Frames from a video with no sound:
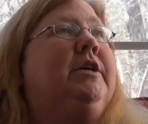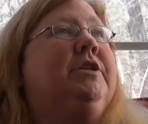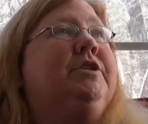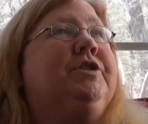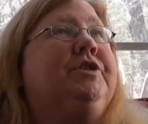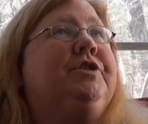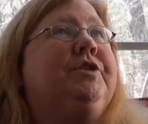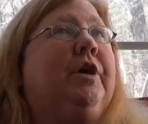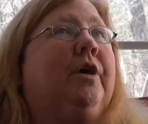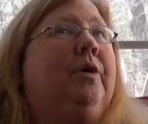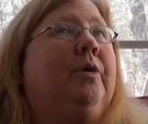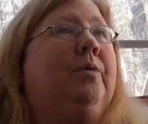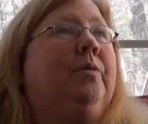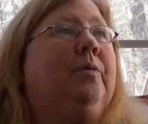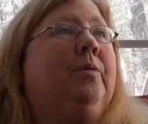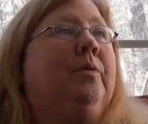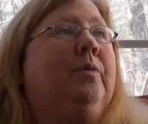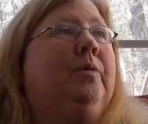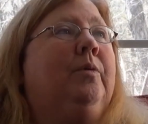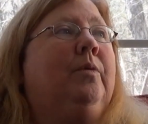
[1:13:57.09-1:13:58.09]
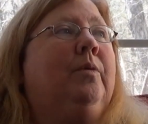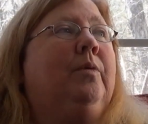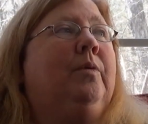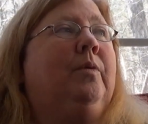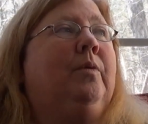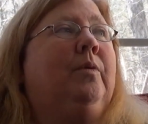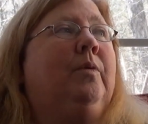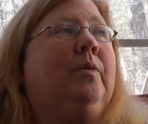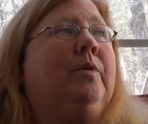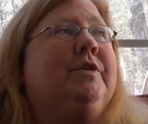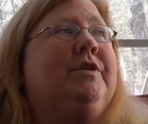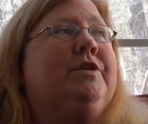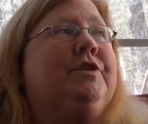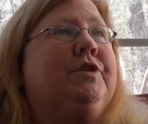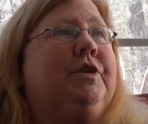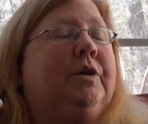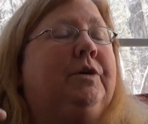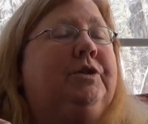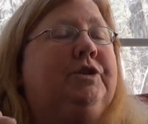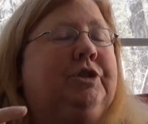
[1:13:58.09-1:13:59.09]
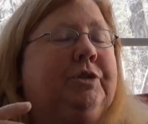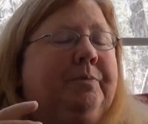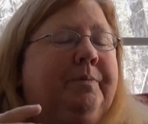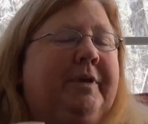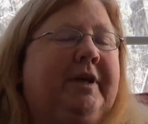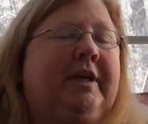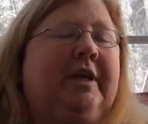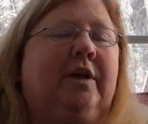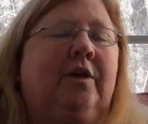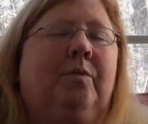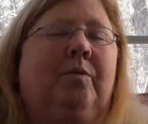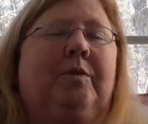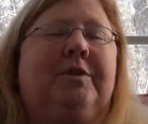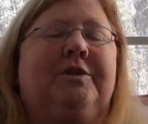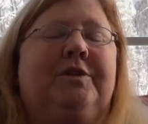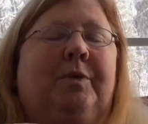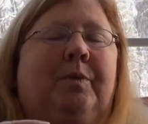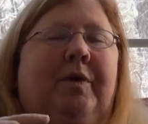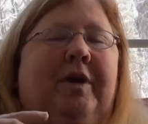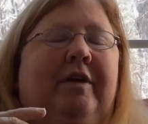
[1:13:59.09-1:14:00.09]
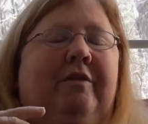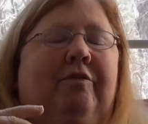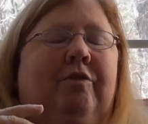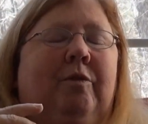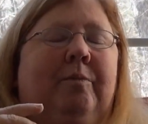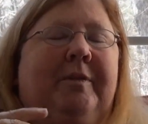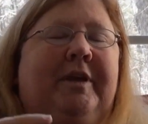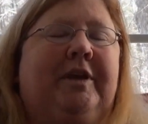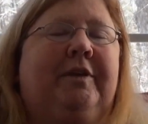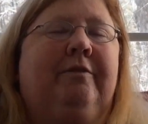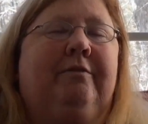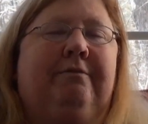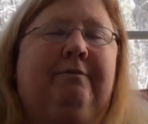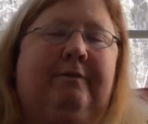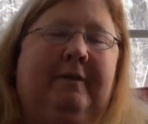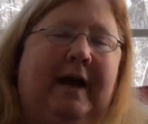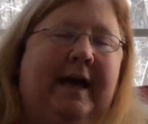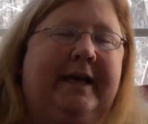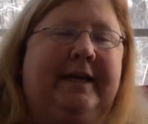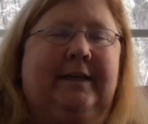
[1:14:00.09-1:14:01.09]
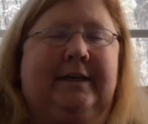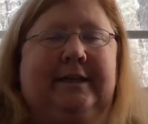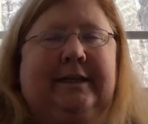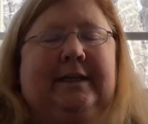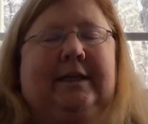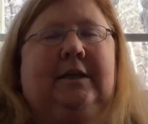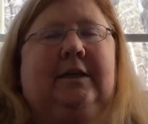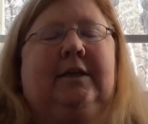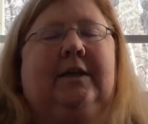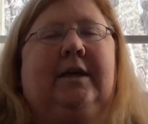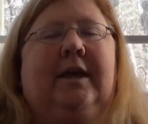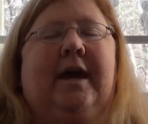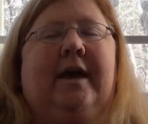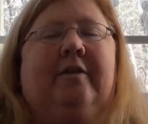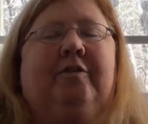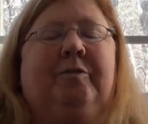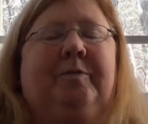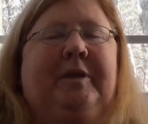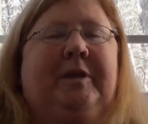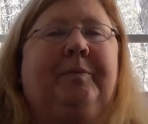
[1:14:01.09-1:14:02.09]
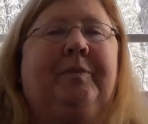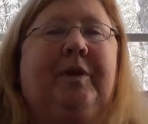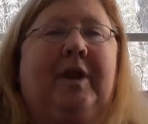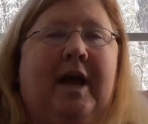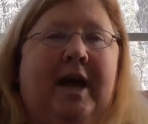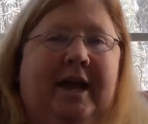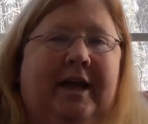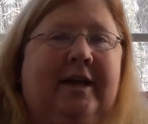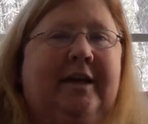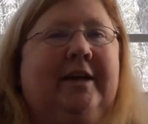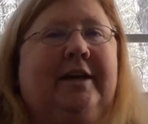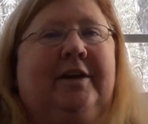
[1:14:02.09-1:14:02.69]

So social media was a way for me to finally have people I could